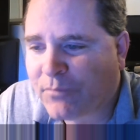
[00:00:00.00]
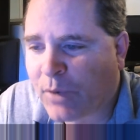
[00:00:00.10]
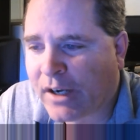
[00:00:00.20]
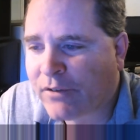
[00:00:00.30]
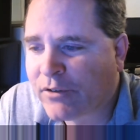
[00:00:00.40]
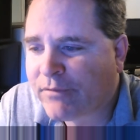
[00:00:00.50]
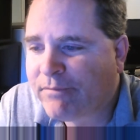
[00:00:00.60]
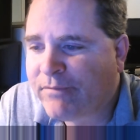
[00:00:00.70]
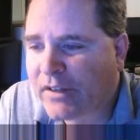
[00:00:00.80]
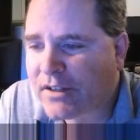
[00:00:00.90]
whatever
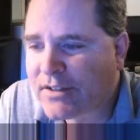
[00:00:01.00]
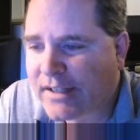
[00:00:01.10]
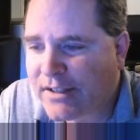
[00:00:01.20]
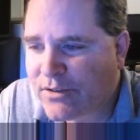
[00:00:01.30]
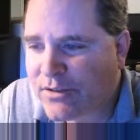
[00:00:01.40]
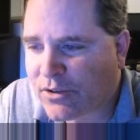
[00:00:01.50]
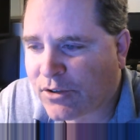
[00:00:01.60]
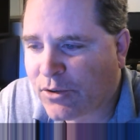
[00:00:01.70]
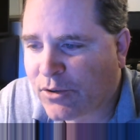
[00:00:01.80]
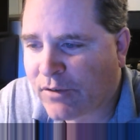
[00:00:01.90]
Philistines
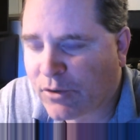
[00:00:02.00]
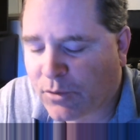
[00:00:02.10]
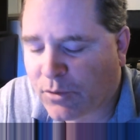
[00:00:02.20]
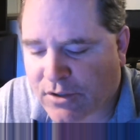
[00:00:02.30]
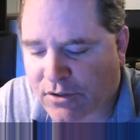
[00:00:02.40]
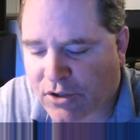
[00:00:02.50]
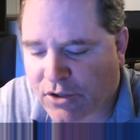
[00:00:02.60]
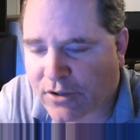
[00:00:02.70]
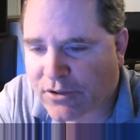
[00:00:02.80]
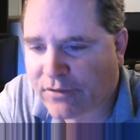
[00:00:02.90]
or whoever was in
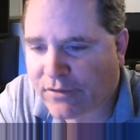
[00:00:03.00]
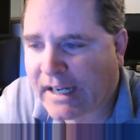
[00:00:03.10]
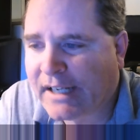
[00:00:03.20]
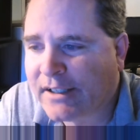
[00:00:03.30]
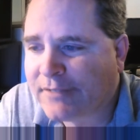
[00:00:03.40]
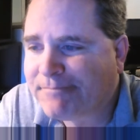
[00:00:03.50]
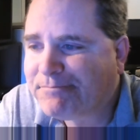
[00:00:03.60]
charge of Canaan.